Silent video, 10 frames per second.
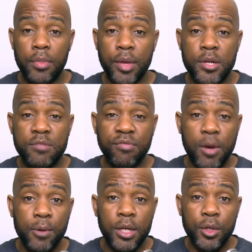There is
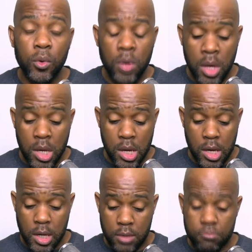very little
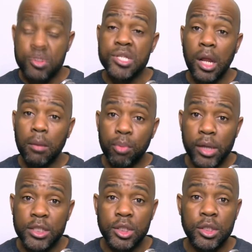
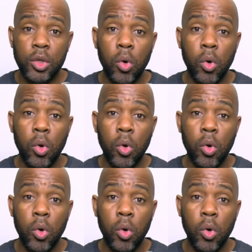celebration